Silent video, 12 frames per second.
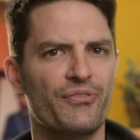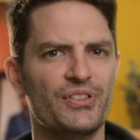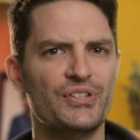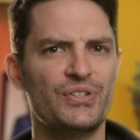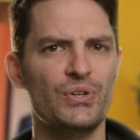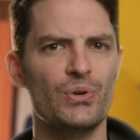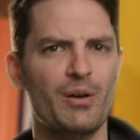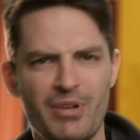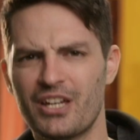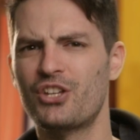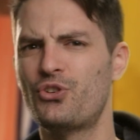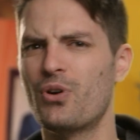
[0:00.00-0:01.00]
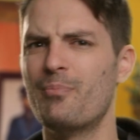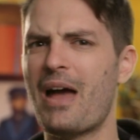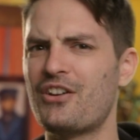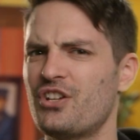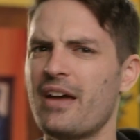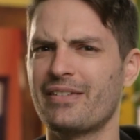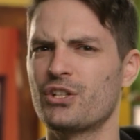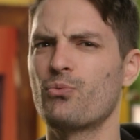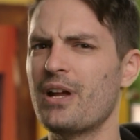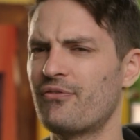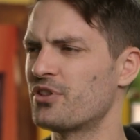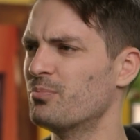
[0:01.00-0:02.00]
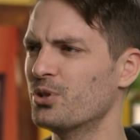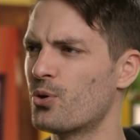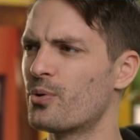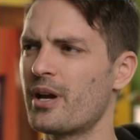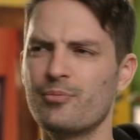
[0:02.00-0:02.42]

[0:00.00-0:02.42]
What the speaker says: for this too. I mean, could you imagine having to wait for the Blu-ray